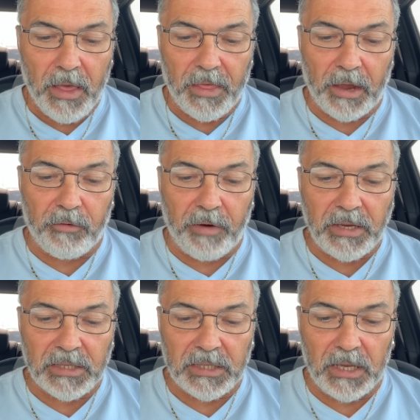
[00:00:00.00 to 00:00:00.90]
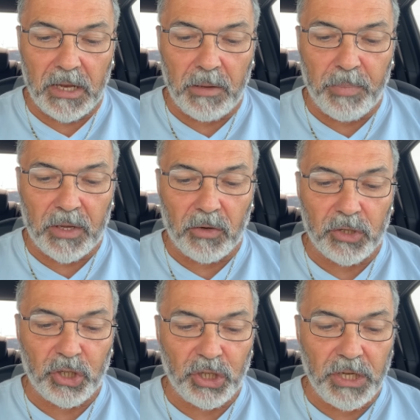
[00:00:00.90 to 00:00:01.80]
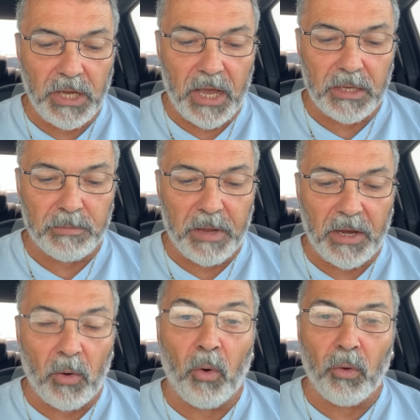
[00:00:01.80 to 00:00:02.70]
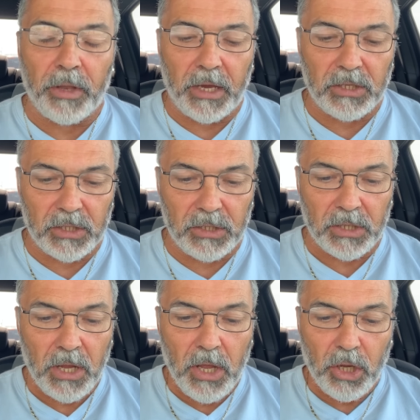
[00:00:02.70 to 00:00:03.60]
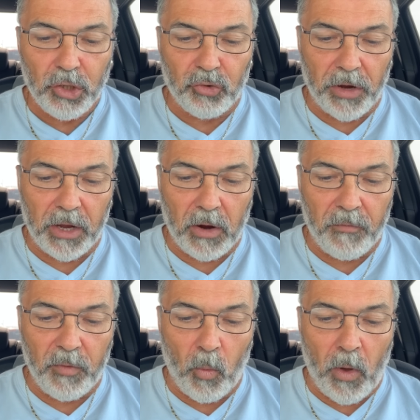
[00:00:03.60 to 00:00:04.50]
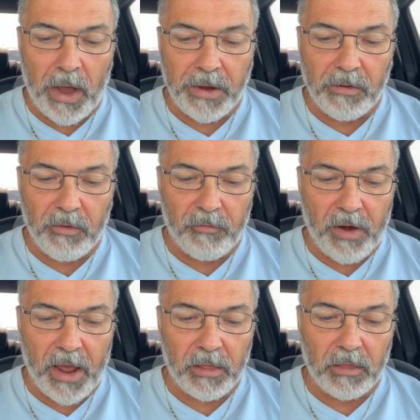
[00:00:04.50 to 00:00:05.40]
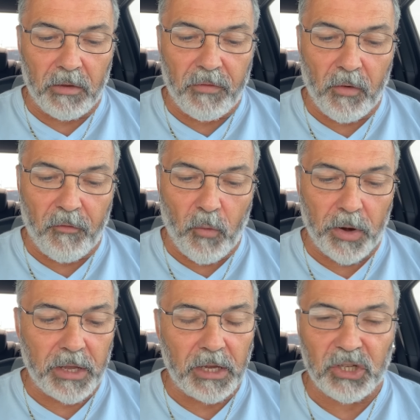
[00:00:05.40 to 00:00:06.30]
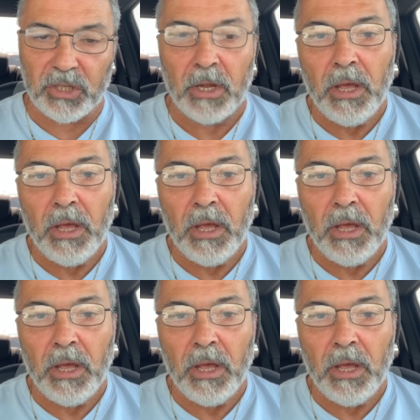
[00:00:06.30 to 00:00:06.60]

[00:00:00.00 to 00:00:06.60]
that great city, because she has made all nations drink of the wine of the wrath of her fornication.